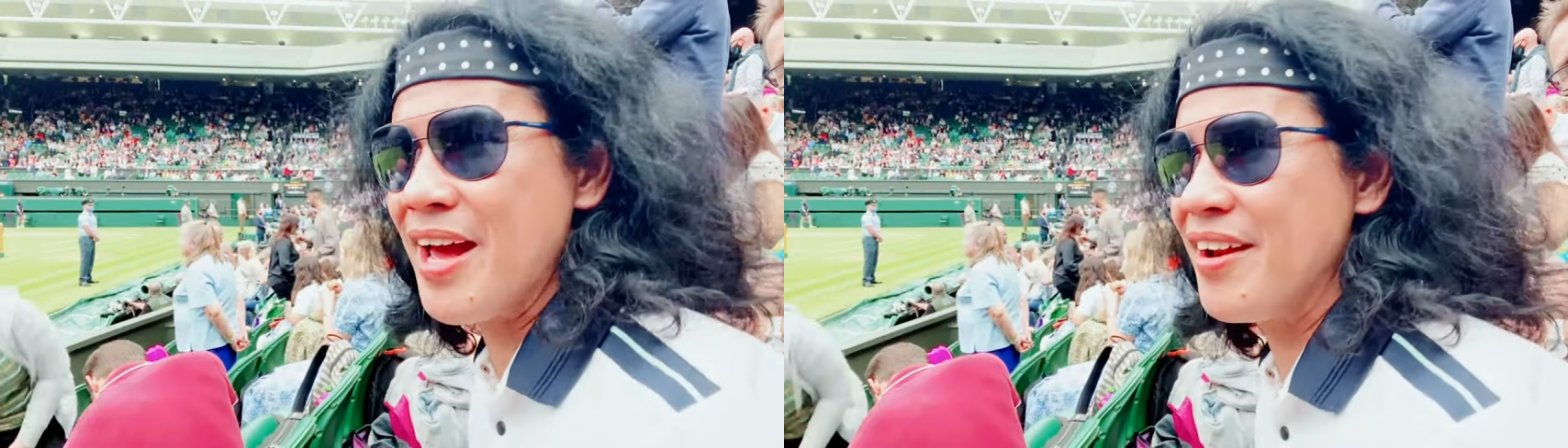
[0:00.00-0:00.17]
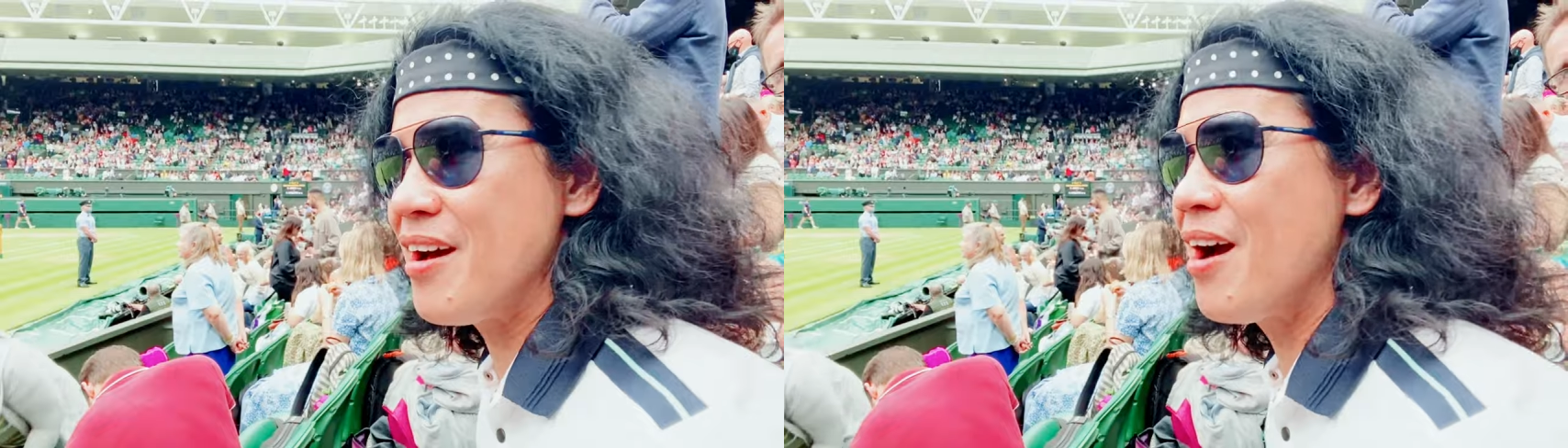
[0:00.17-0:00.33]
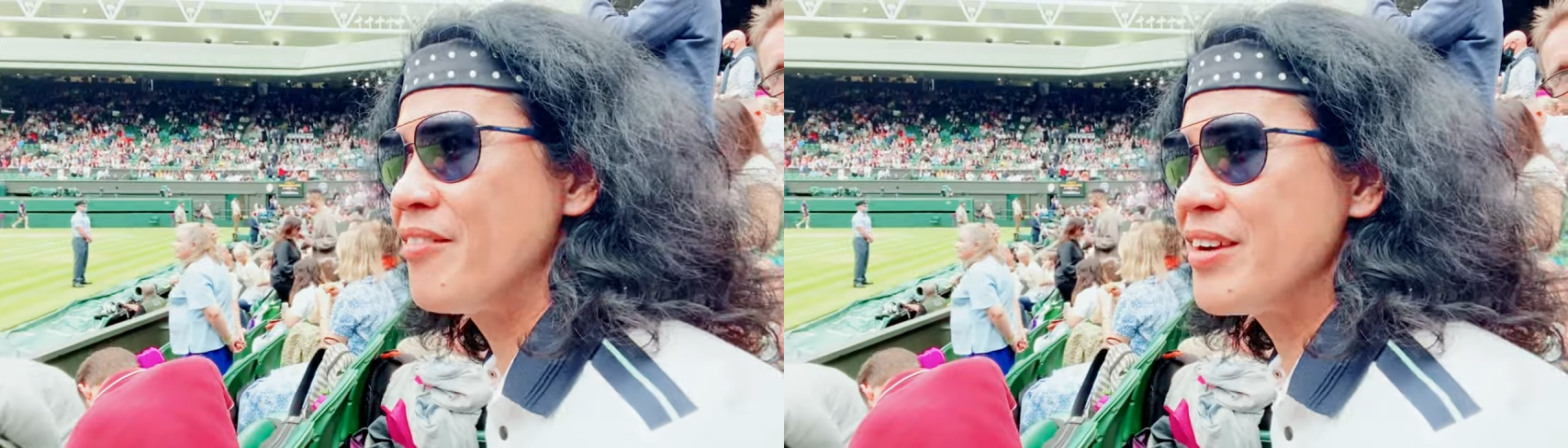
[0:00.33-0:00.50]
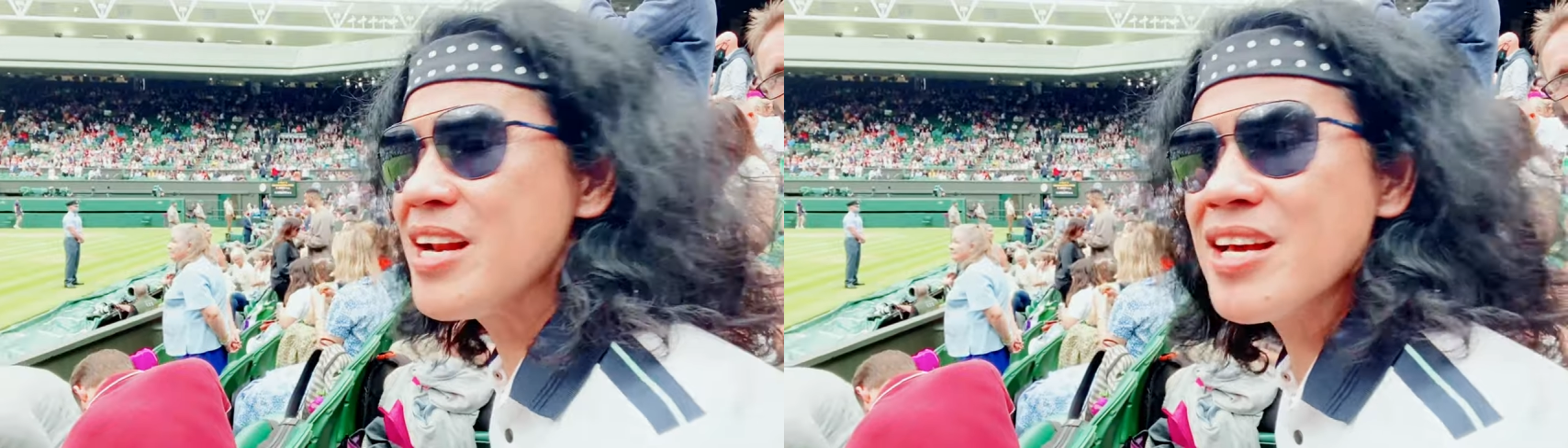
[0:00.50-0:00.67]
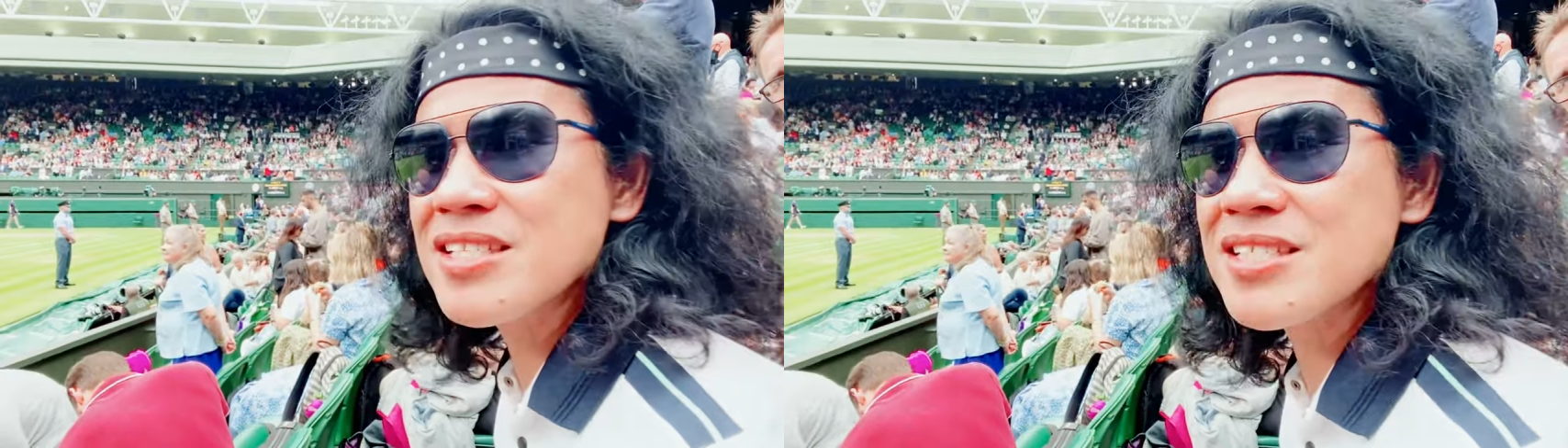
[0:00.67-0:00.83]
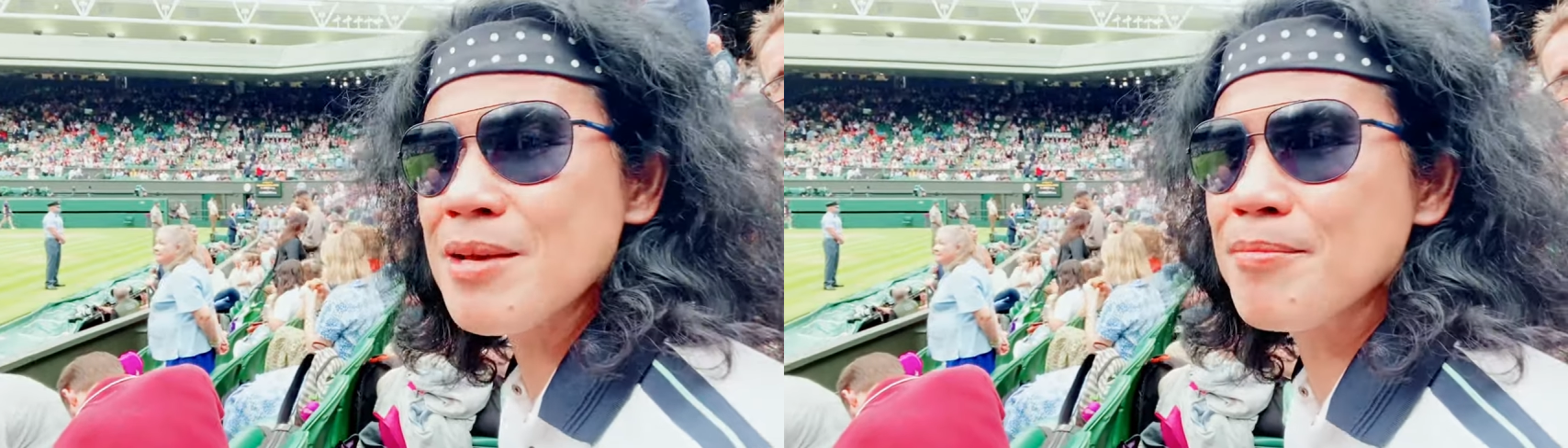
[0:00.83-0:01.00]
and
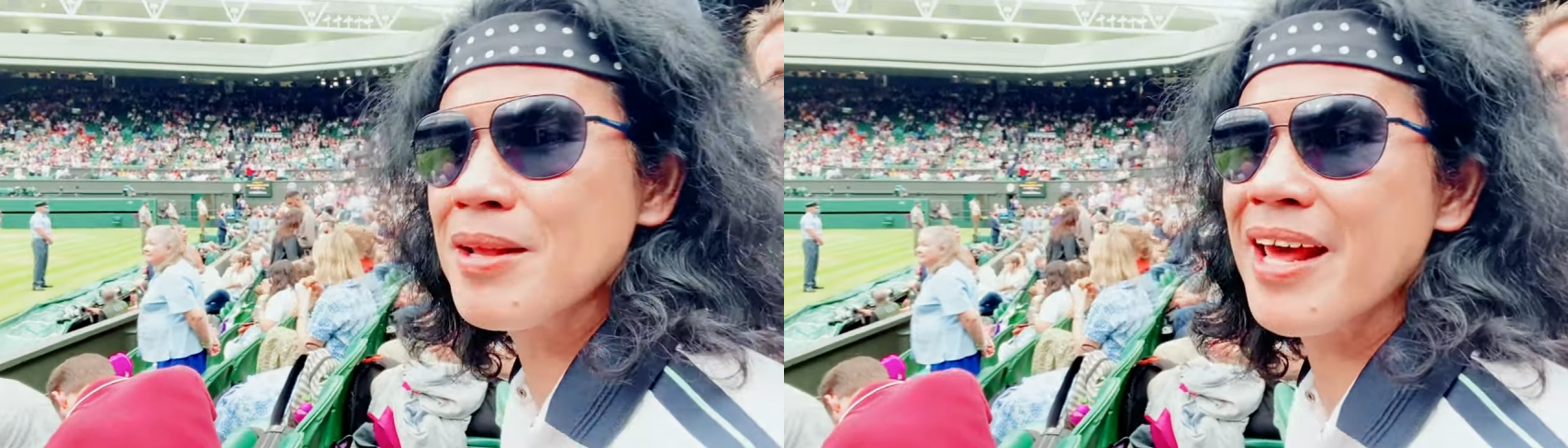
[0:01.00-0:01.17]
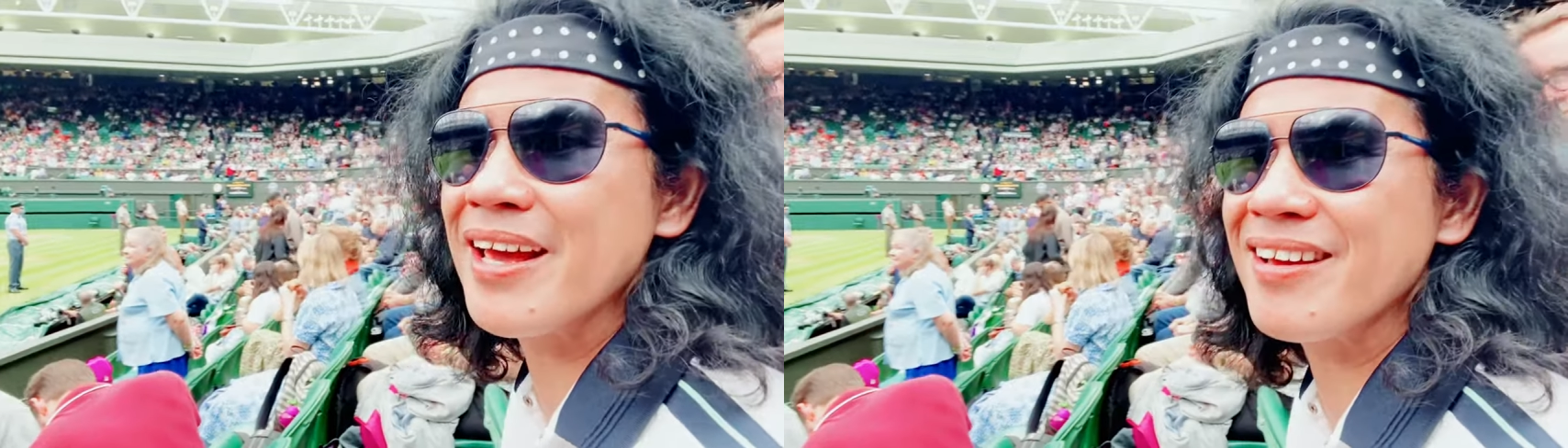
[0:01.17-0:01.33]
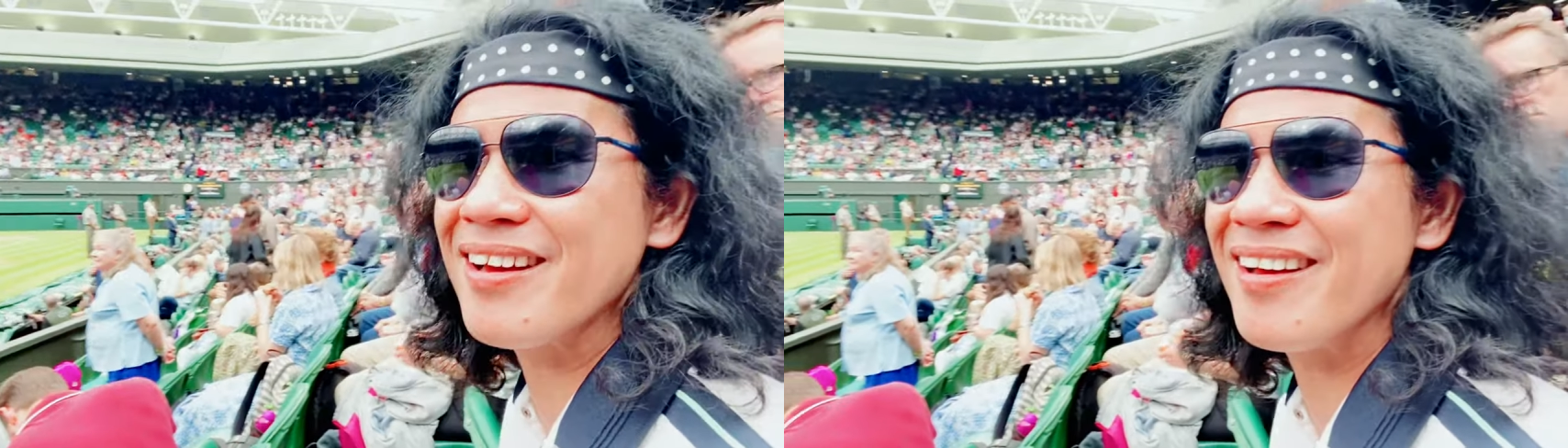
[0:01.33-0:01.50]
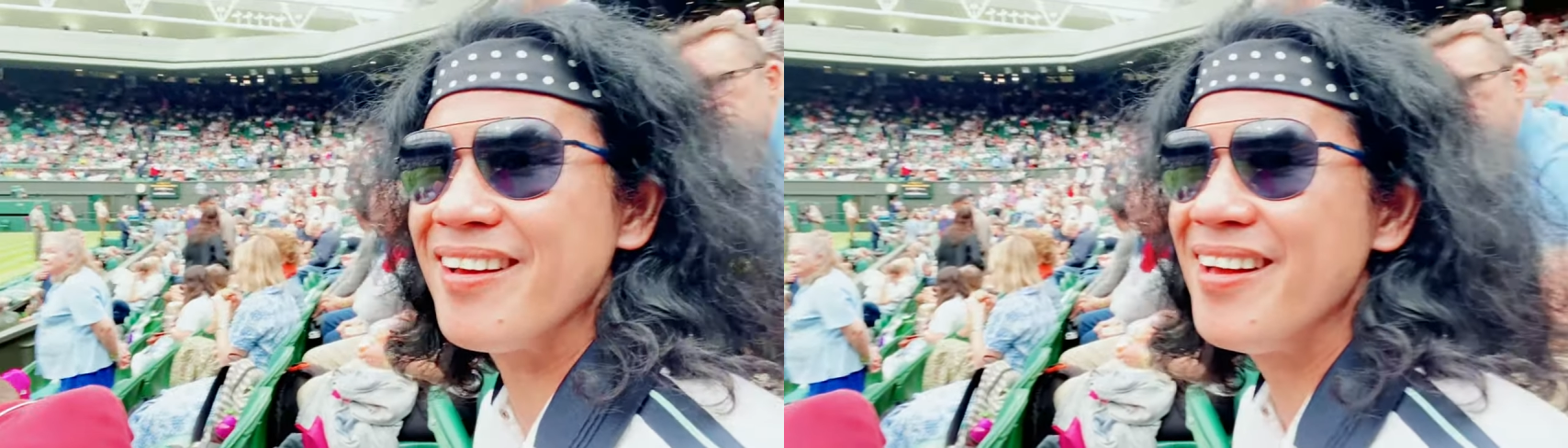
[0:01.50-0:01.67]
Aryna Sabalenka.